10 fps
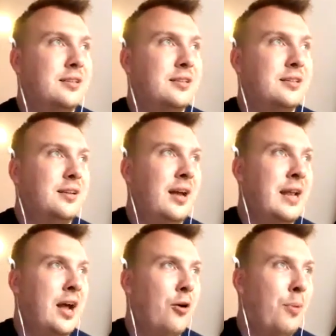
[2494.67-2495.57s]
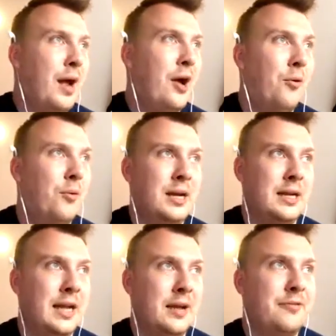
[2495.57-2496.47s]
and help out and get
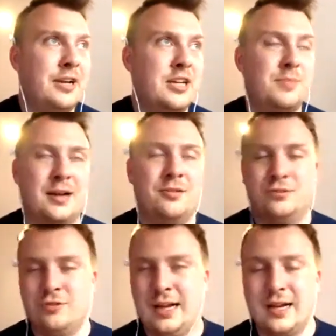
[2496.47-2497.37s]
things back on track.